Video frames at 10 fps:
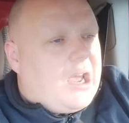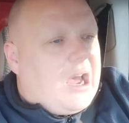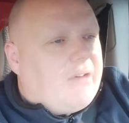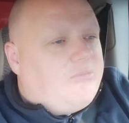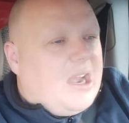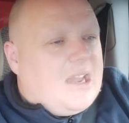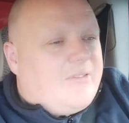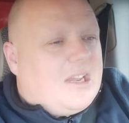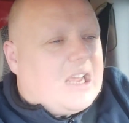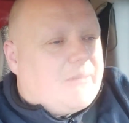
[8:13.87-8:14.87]
I'm
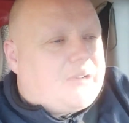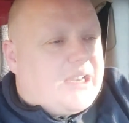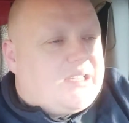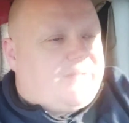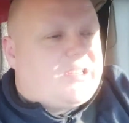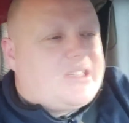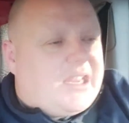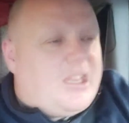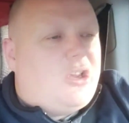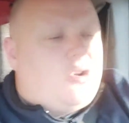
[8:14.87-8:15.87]
really apprehensive to
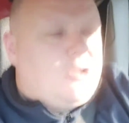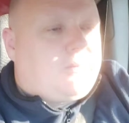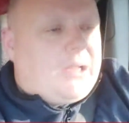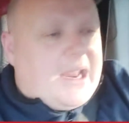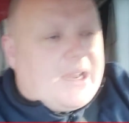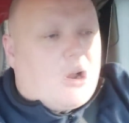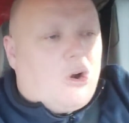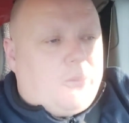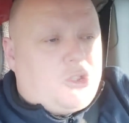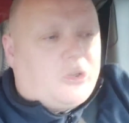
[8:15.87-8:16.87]
see who's playing. I
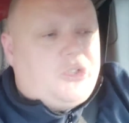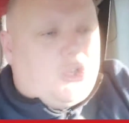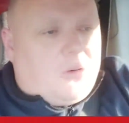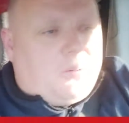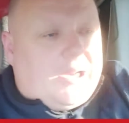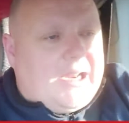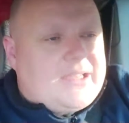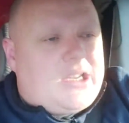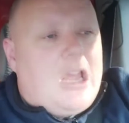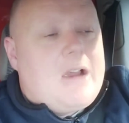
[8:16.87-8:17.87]
hope John Joe
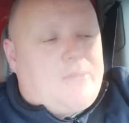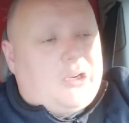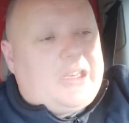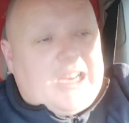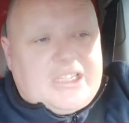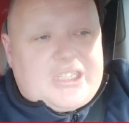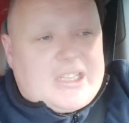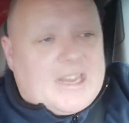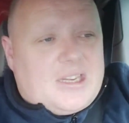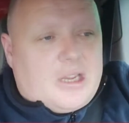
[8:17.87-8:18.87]
plays, but he needs to
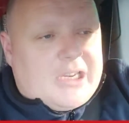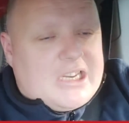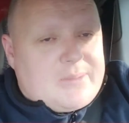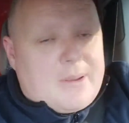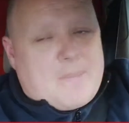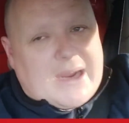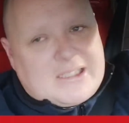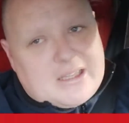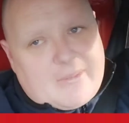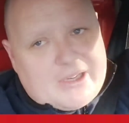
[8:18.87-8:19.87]
be back
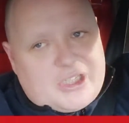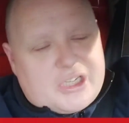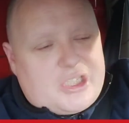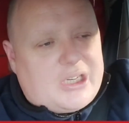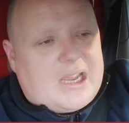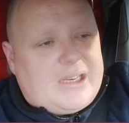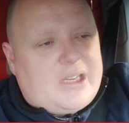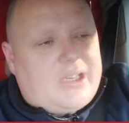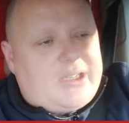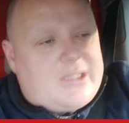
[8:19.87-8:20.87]
to the Manchester
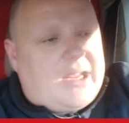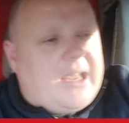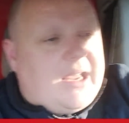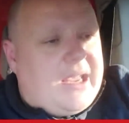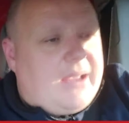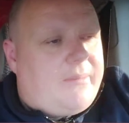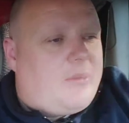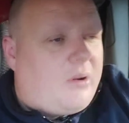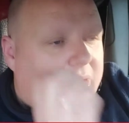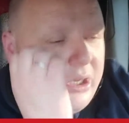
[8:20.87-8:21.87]
United's
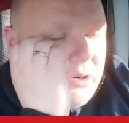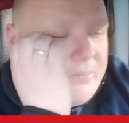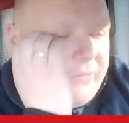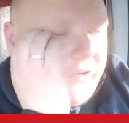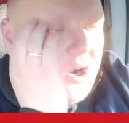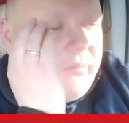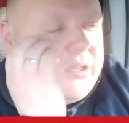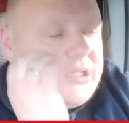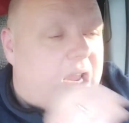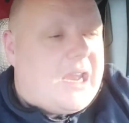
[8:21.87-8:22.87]

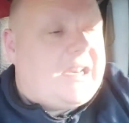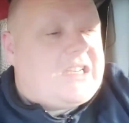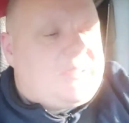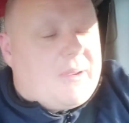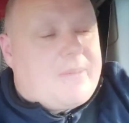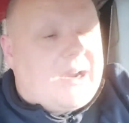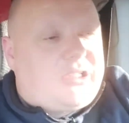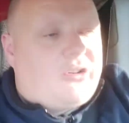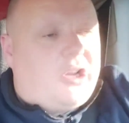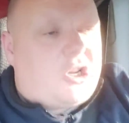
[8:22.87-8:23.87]
performance. He needs to be back
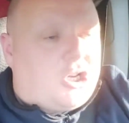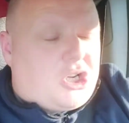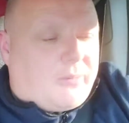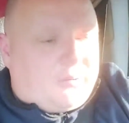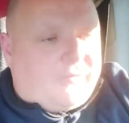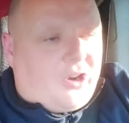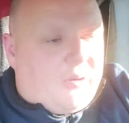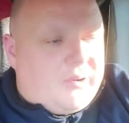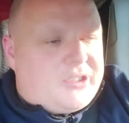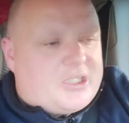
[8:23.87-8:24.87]
to a top
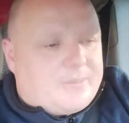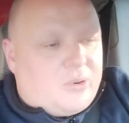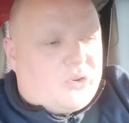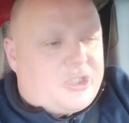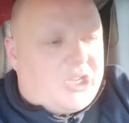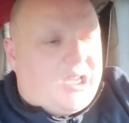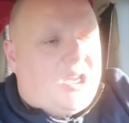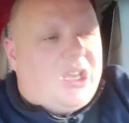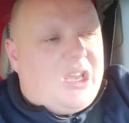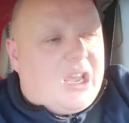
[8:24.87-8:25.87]
performance as opposed to
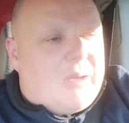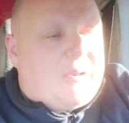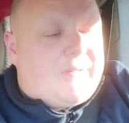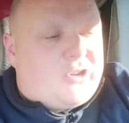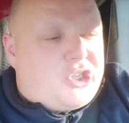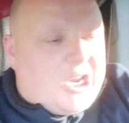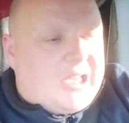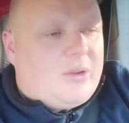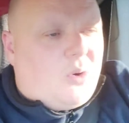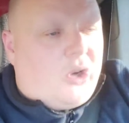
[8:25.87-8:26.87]
a bit of a
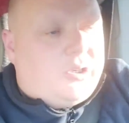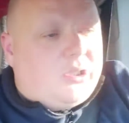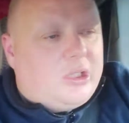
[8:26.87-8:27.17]
shaky one.